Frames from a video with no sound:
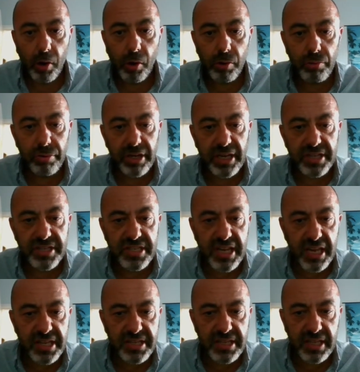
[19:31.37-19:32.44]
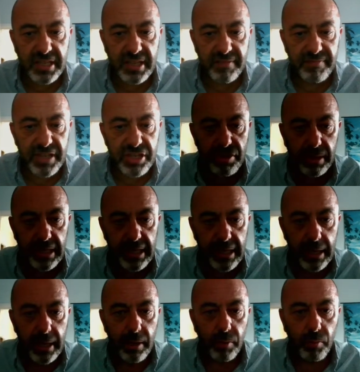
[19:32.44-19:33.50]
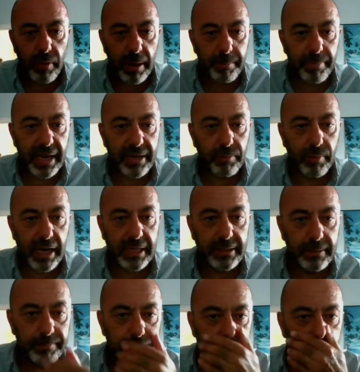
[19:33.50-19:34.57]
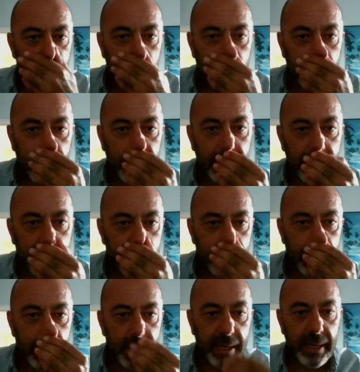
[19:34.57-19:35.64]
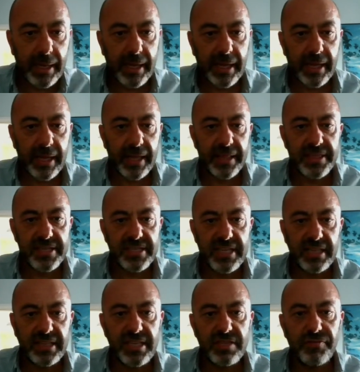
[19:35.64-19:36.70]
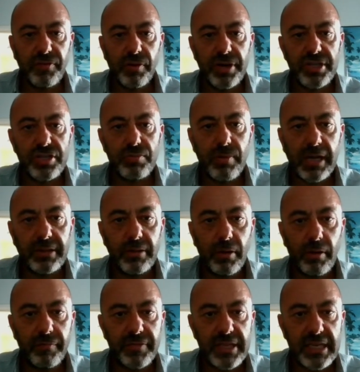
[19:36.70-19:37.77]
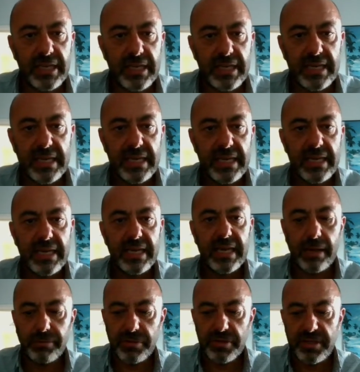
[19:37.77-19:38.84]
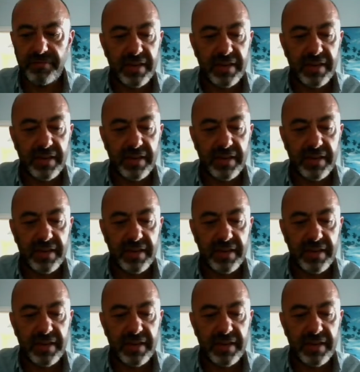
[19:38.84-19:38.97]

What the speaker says: or we can change individually, one by one, the settings for each one of the counters.